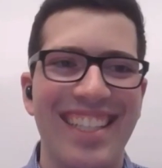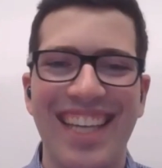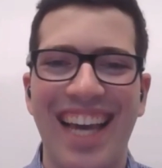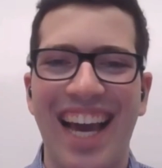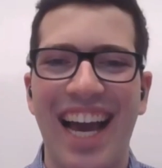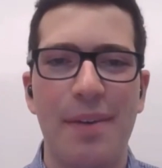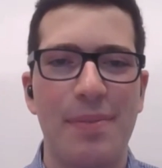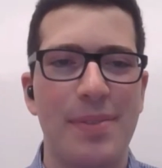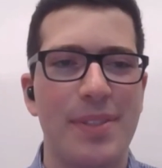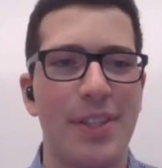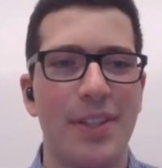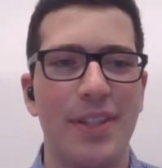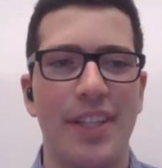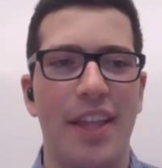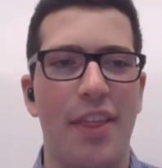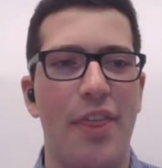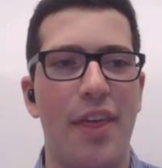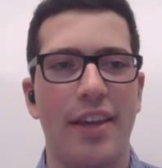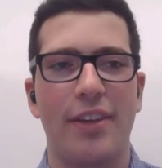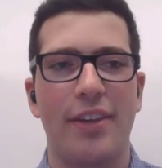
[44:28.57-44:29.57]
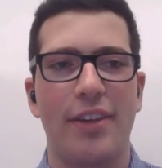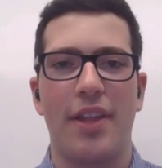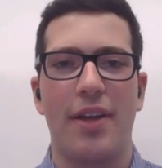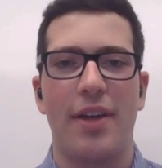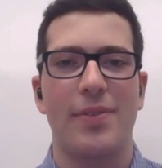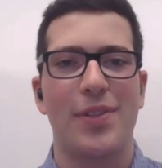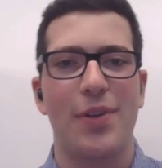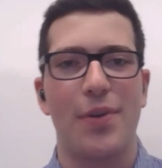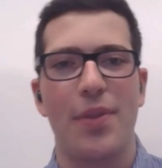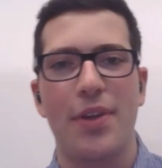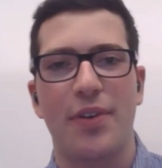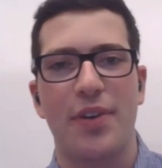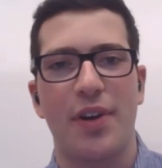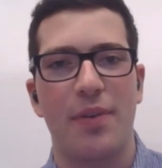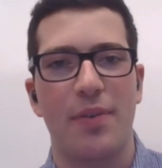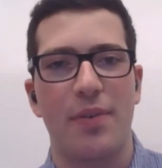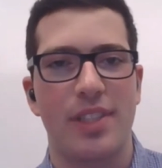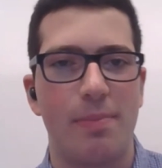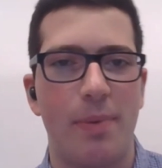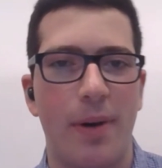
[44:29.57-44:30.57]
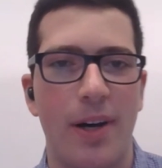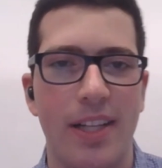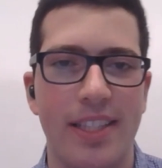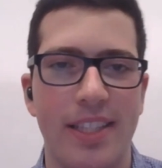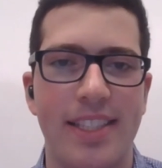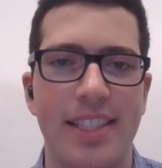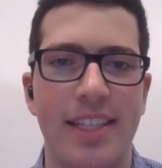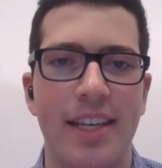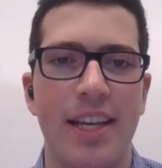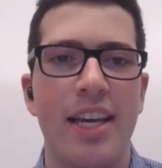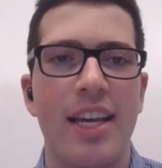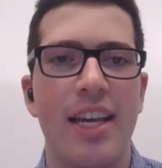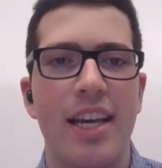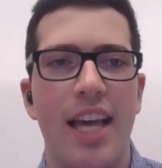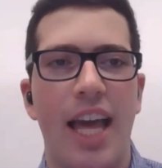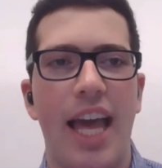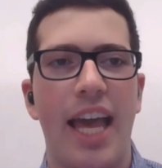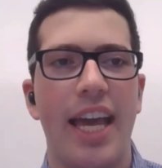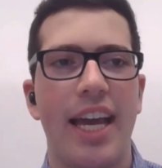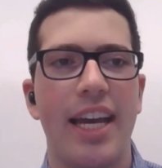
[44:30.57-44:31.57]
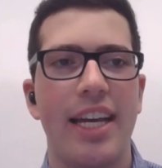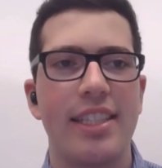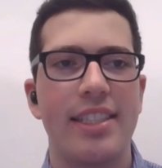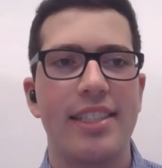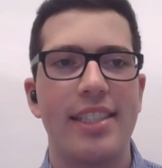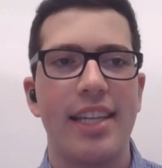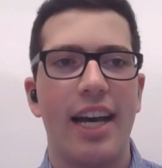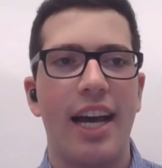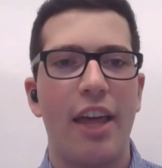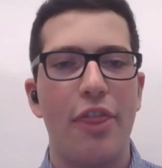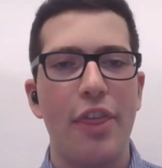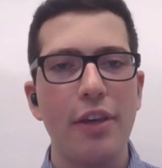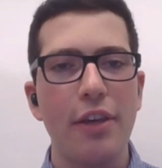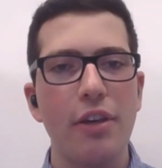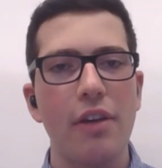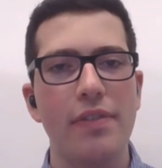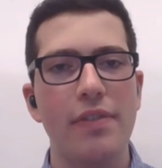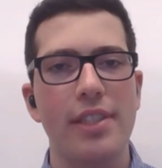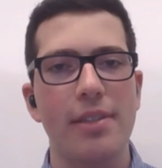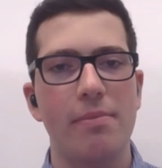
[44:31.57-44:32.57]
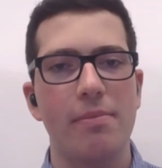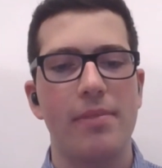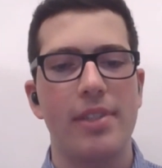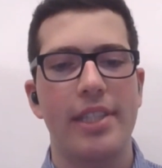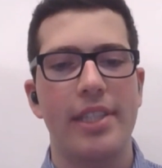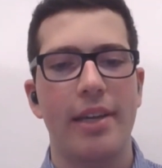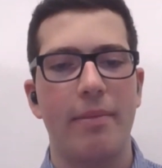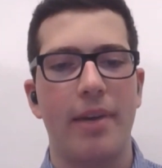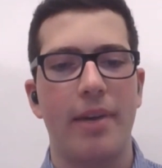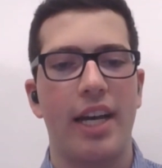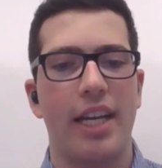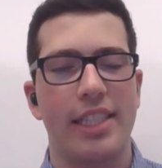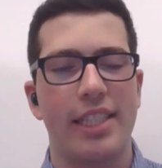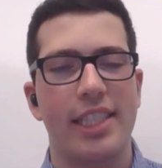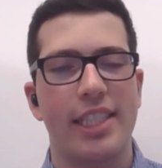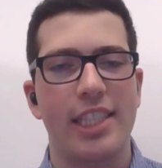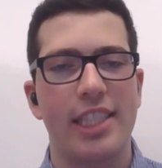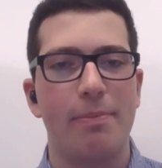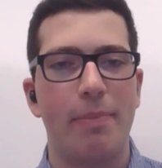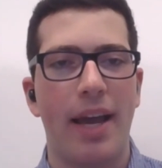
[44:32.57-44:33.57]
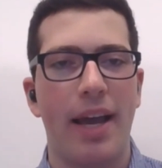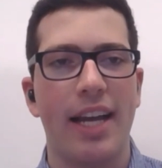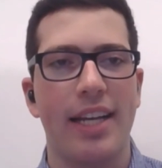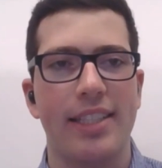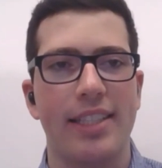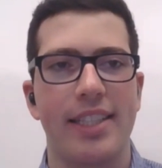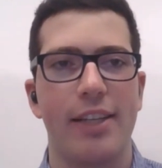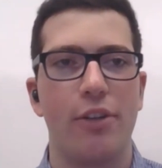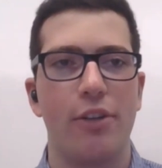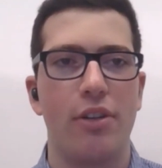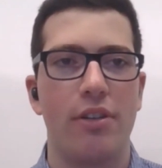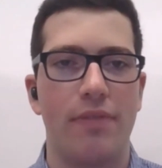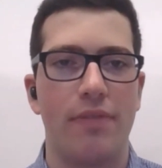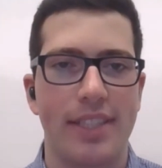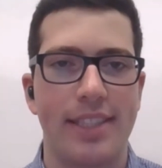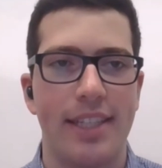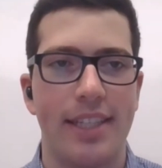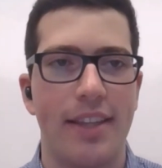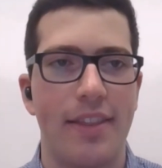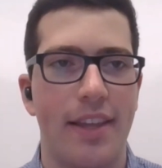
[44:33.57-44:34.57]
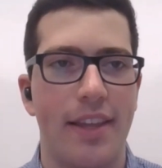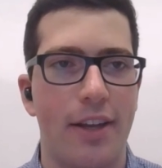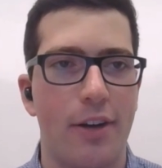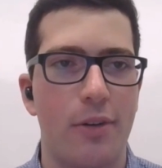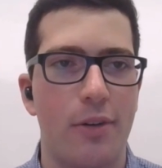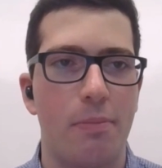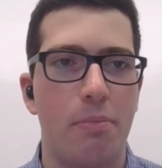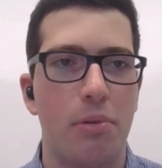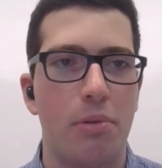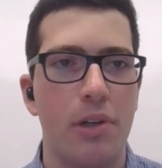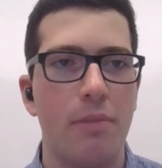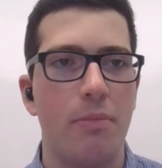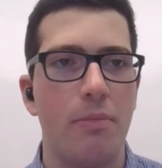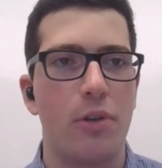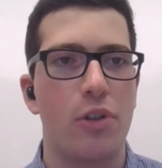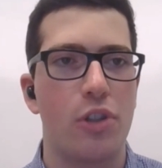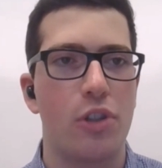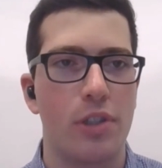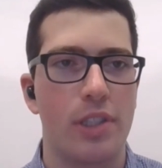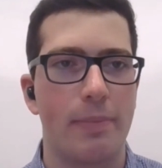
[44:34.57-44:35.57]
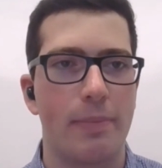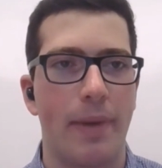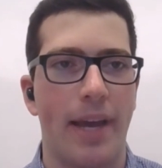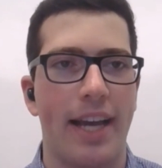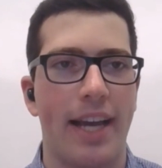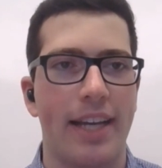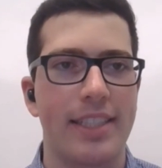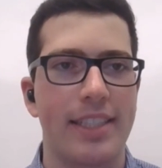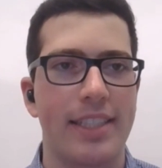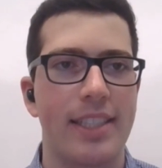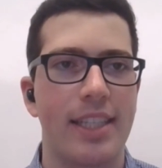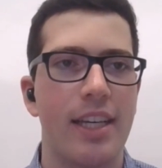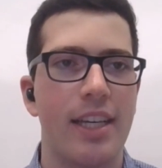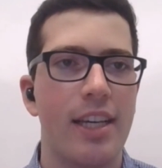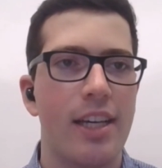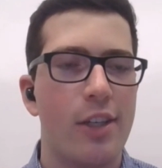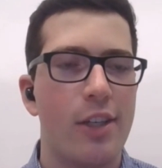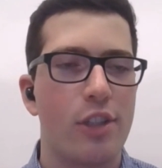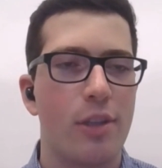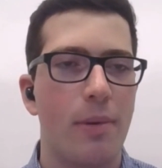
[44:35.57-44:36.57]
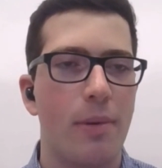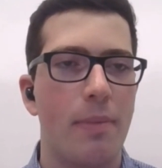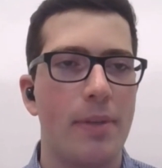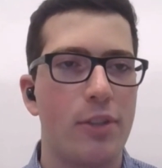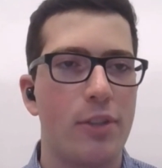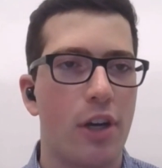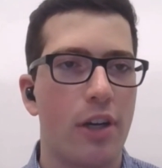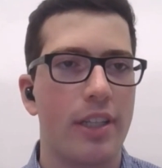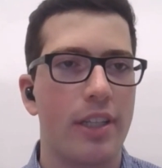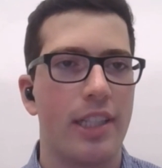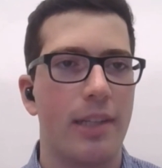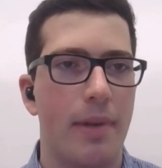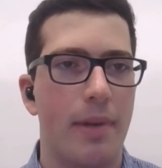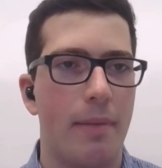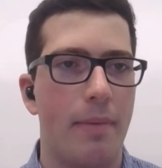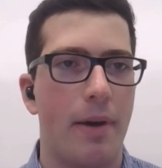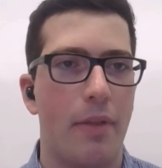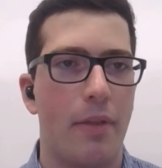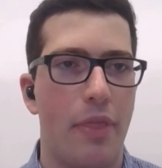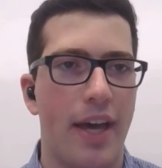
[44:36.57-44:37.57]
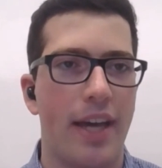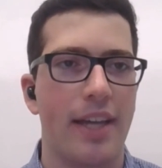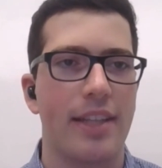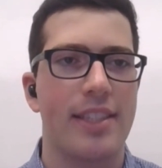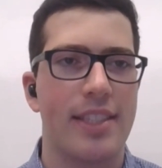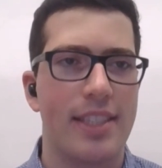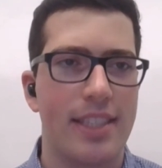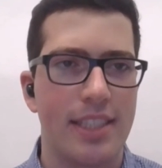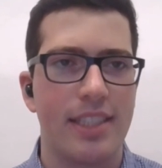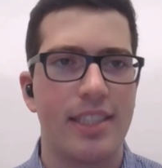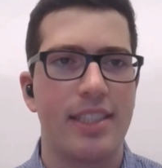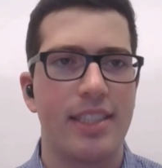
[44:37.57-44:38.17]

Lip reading: Yeah, absolutely. Thank you. That was a really great response. And I think you have some SPACs that you're invested in that are pre-merger SPACs. So maybe talk a little bit about that.